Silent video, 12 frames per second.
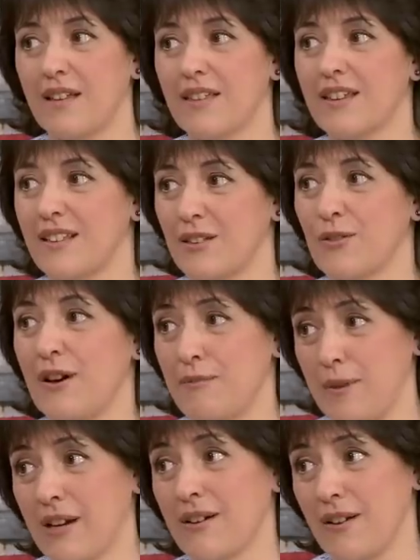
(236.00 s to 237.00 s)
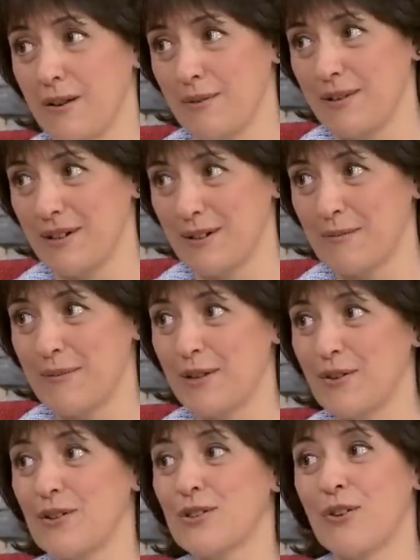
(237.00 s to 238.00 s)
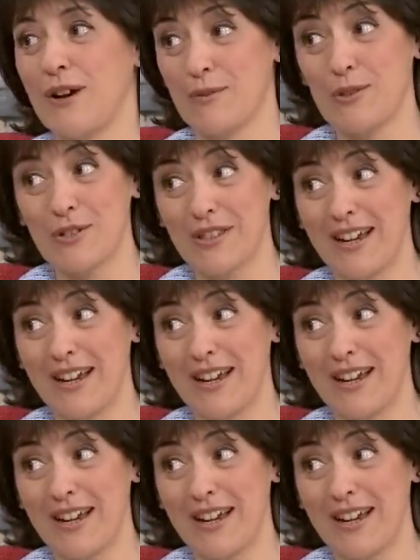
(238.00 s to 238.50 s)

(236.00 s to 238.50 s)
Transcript: I think that you have been clever because you have to Whoa,